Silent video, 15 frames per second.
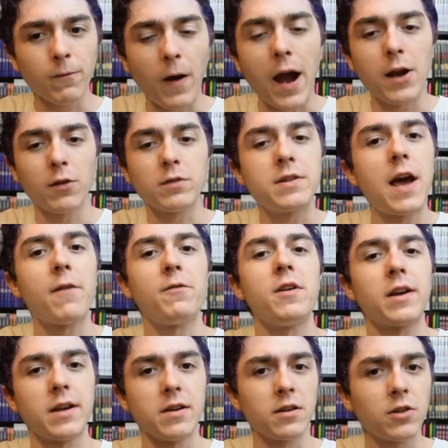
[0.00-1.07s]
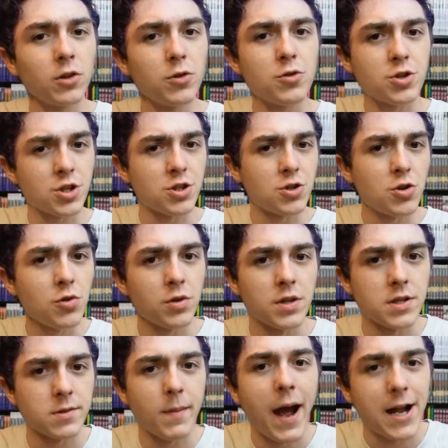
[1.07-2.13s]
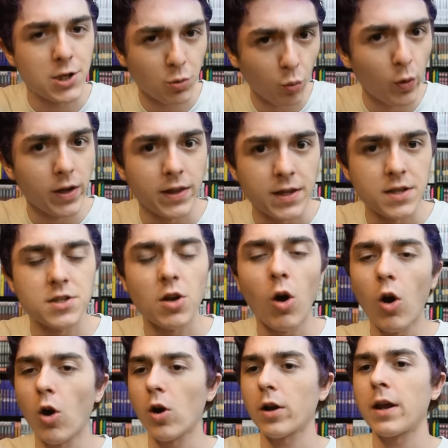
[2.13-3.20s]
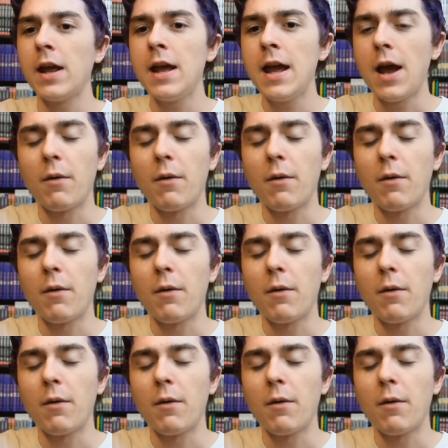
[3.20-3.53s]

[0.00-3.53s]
final definite conclusion to this match with this arc.